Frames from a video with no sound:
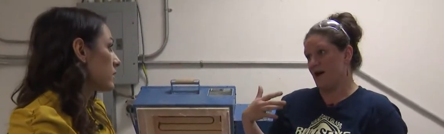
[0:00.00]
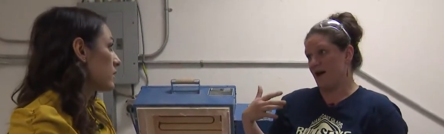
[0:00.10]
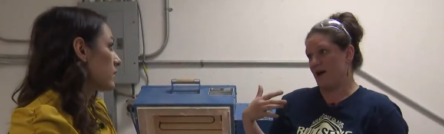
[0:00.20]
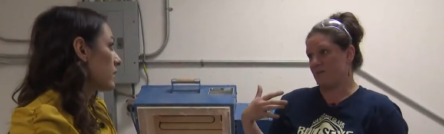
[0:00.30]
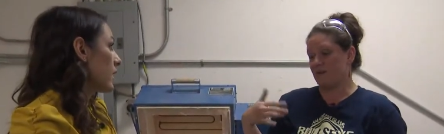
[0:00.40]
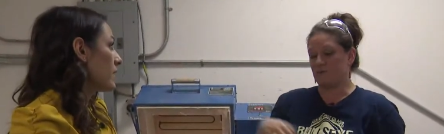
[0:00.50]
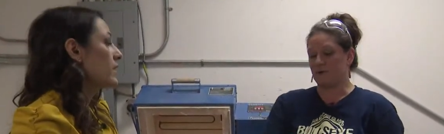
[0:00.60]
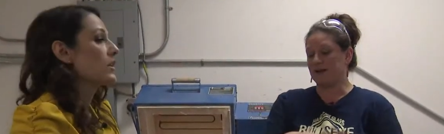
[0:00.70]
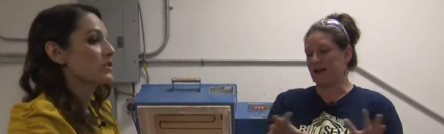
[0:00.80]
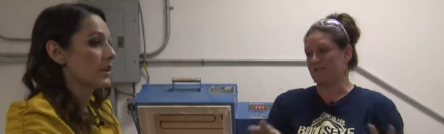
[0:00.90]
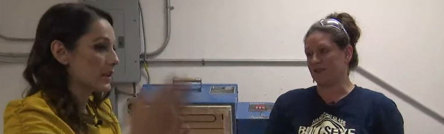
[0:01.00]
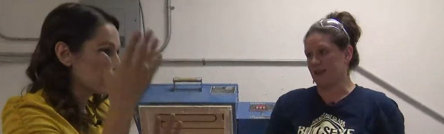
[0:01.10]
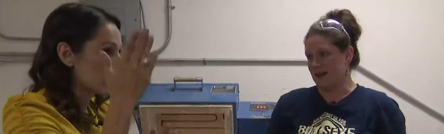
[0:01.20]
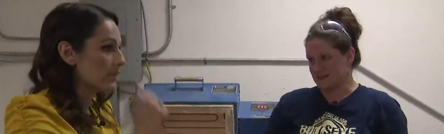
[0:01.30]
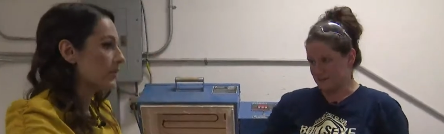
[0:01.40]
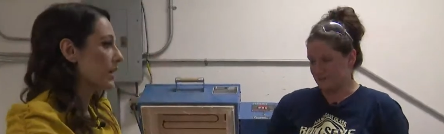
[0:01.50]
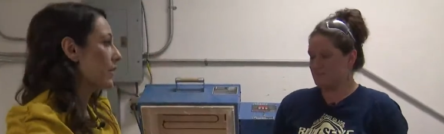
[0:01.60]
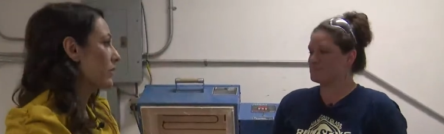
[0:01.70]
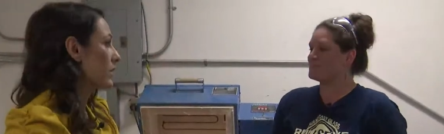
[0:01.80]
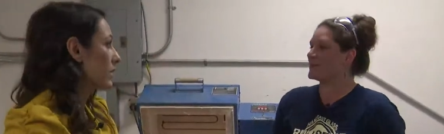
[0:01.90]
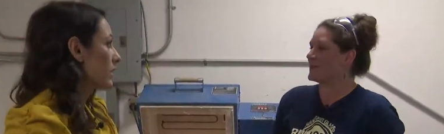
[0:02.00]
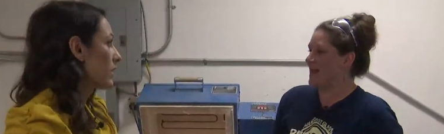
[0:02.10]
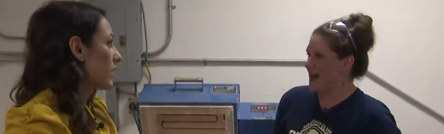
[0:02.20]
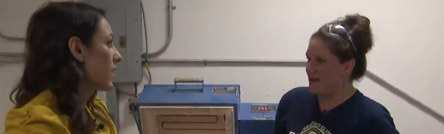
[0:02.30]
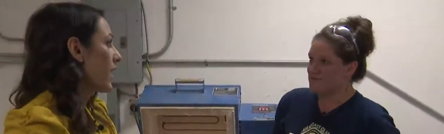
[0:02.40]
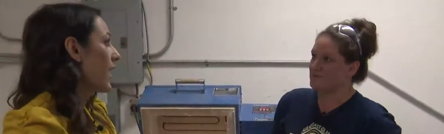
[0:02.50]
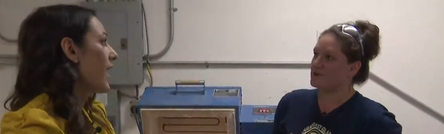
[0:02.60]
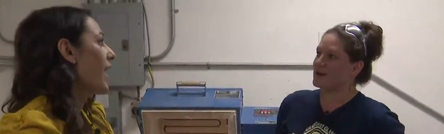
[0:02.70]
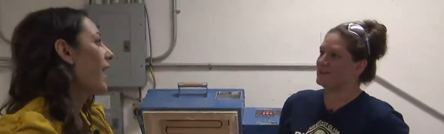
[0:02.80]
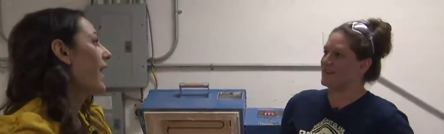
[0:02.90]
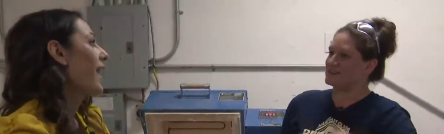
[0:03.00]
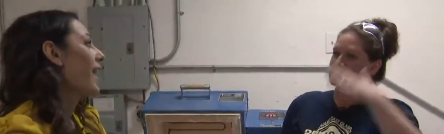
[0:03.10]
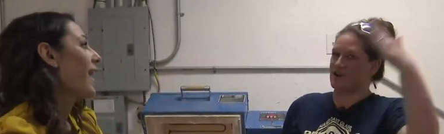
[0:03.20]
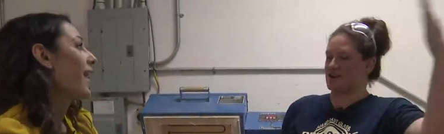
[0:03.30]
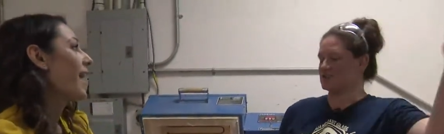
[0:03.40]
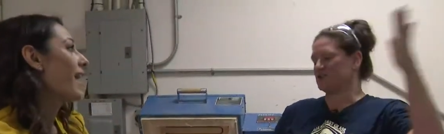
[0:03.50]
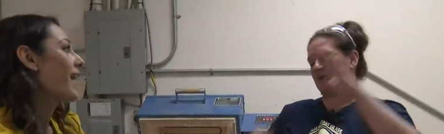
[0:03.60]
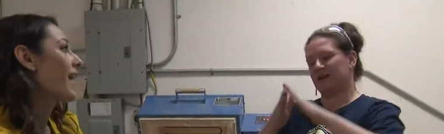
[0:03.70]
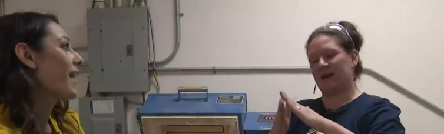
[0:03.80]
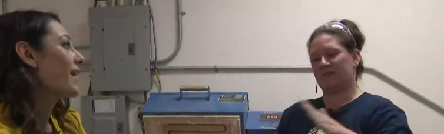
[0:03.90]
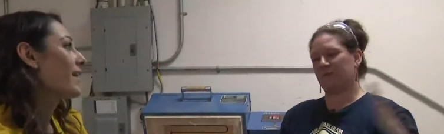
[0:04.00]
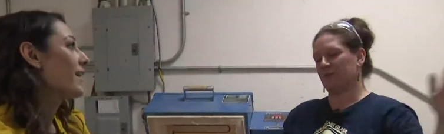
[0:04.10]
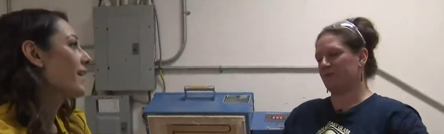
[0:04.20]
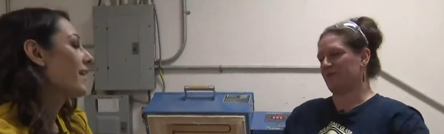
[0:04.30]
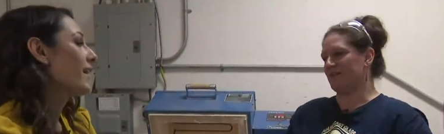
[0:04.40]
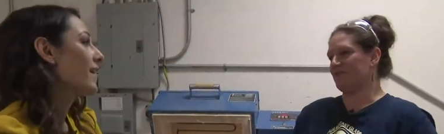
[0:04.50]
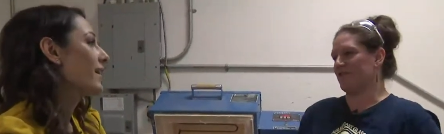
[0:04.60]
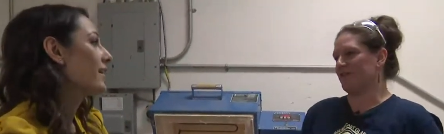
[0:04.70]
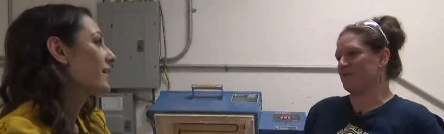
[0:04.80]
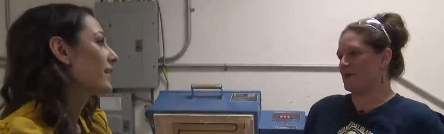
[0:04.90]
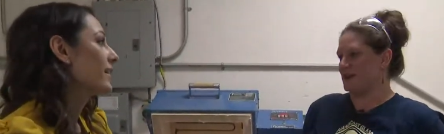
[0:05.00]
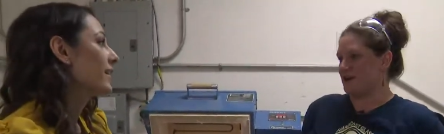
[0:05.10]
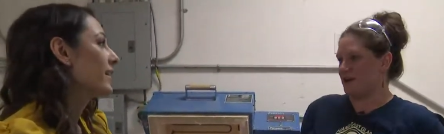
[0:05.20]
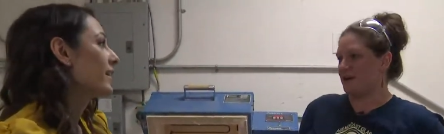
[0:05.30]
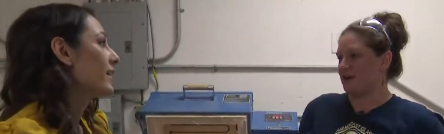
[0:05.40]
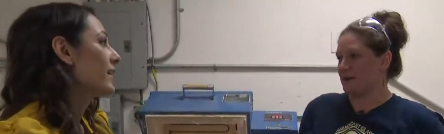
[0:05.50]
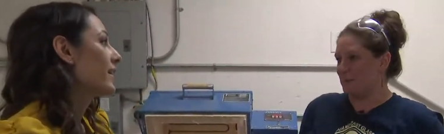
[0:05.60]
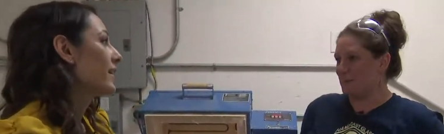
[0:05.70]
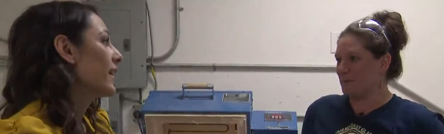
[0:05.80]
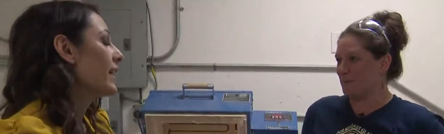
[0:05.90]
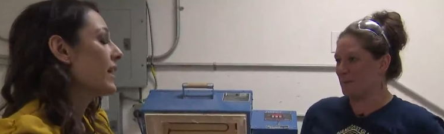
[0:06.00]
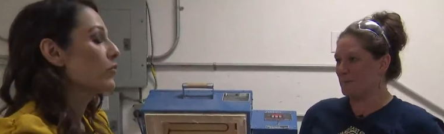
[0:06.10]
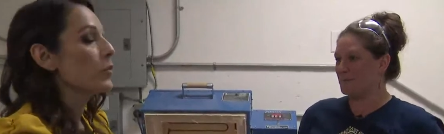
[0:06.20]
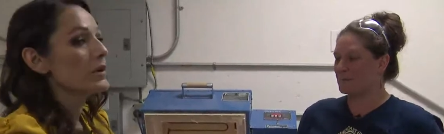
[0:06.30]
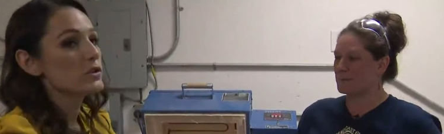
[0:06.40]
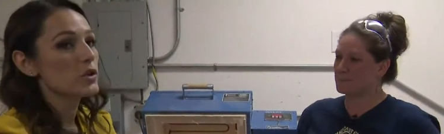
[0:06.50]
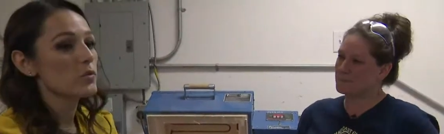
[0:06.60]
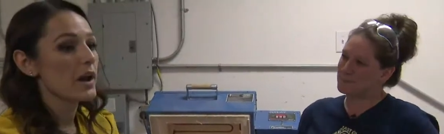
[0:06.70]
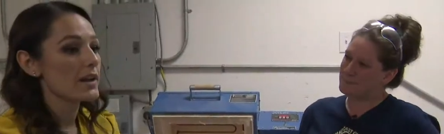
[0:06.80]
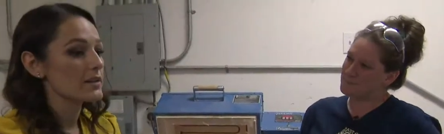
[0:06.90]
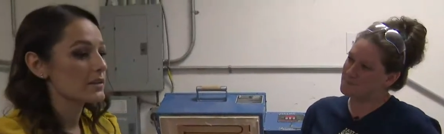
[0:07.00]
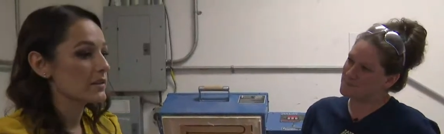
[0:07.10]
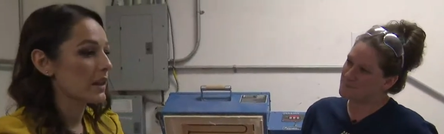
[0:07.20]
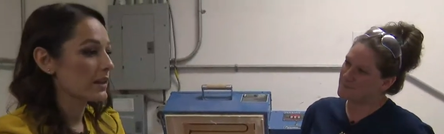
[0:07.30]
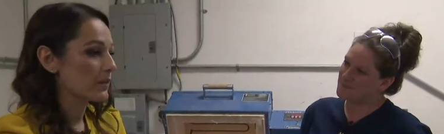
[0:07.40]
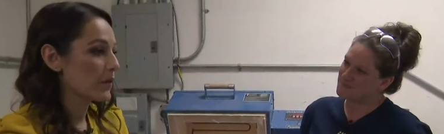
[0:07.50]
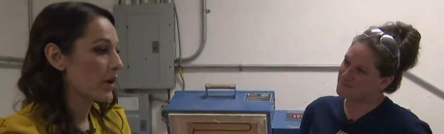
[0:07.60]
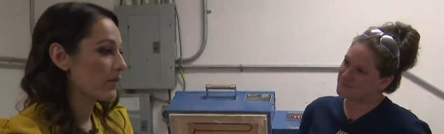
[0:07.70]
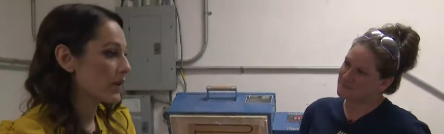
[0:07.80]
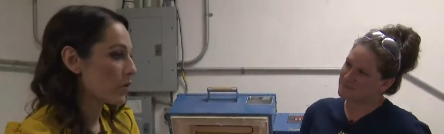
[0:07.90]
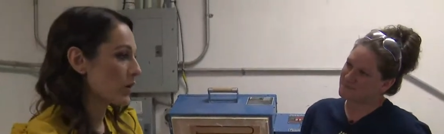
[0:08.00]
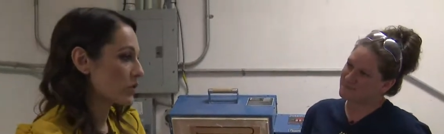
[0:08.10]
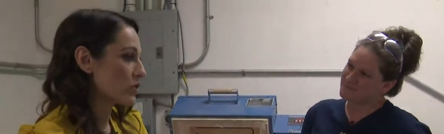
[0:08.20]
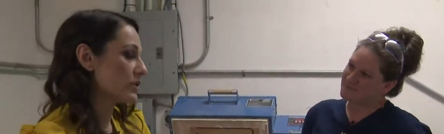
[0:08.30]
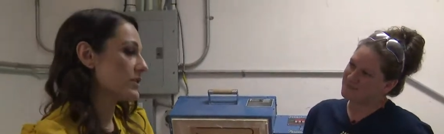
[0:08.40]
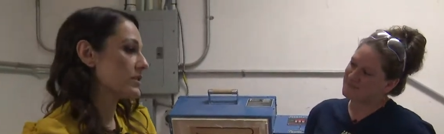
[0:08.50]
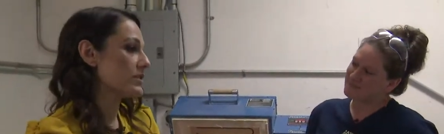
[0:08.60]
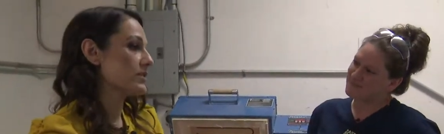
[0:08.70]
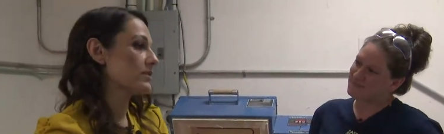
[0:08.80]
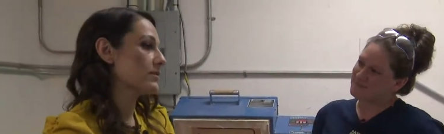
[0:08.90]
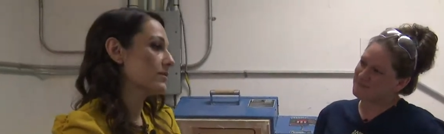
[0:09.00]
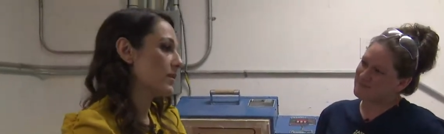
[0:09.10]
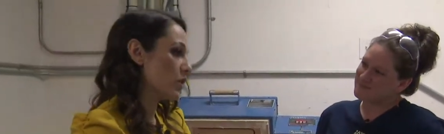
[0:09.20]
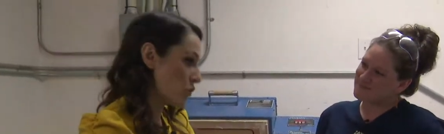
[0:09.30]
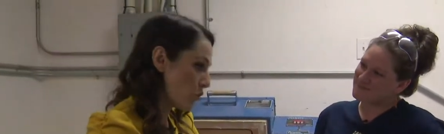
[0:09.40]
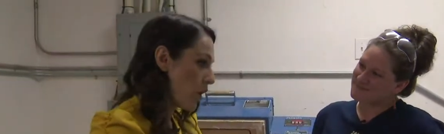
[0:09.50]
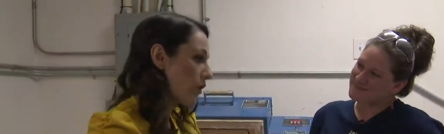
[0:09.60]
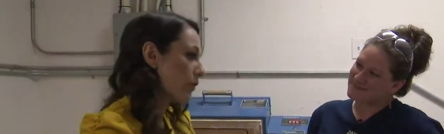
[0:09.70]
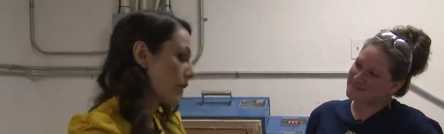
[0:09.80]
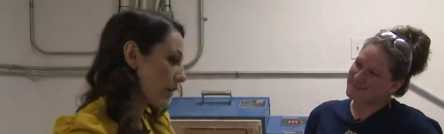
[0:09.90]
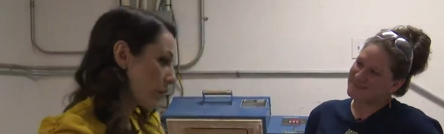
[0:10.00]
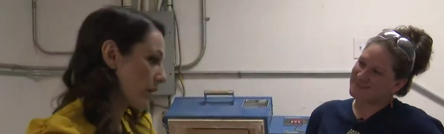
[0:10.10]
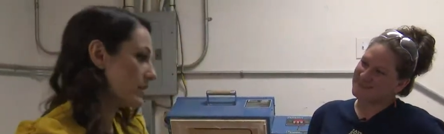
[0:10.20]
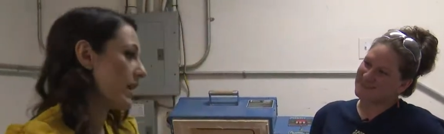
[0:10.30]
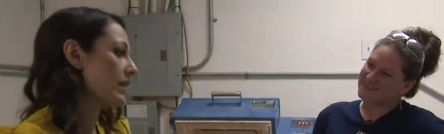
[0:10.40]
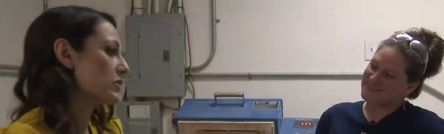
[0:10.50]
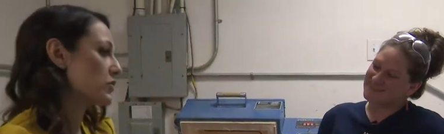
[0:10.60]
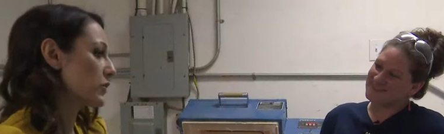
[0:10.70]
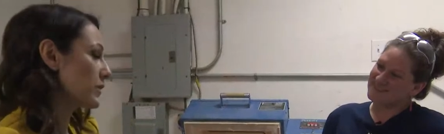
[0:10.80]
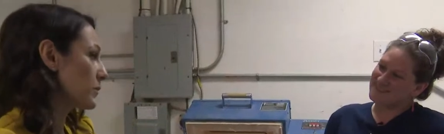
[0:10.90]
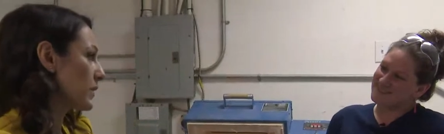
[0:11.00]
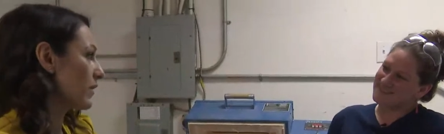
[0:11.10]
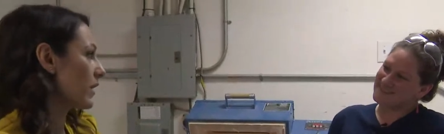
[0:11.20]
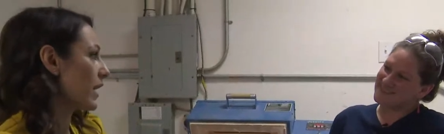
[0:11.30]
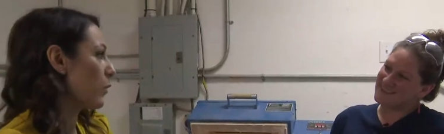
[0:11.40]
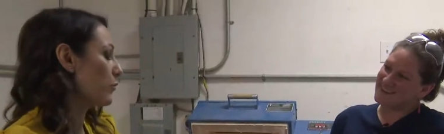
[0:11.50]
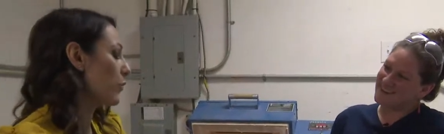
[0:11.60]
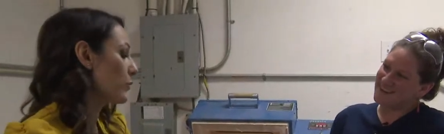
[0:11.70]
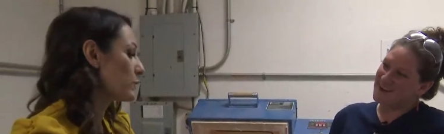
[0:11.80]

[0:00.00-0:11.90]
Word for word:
Speaker 1: Um, and, and, we can have like a class. A yeah, for advanced artists. So we kind of we provide for everybody in our curriculum.
Speaker 2: And everybody's so nice. Like if you have any questions, you all are very quick to answer and be very helpful.